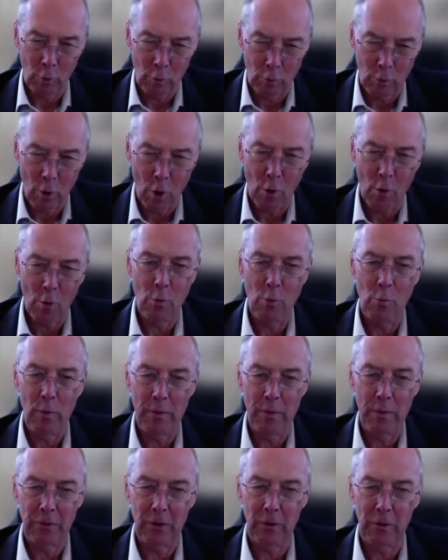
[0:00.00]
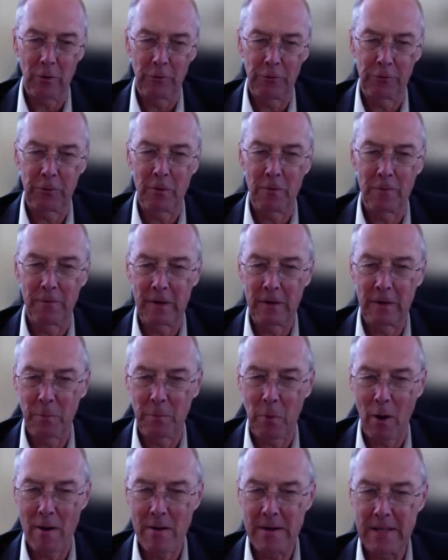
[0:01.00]
go with the Conservative
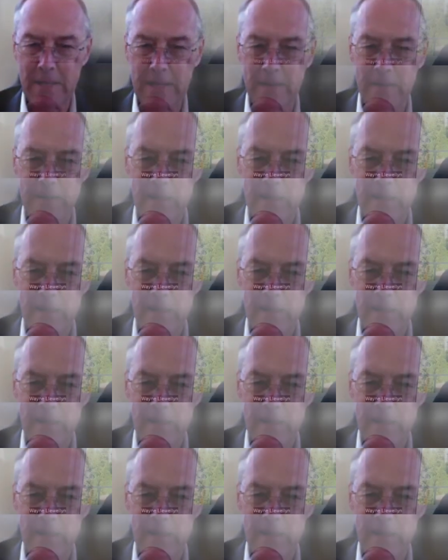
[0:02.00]
Party.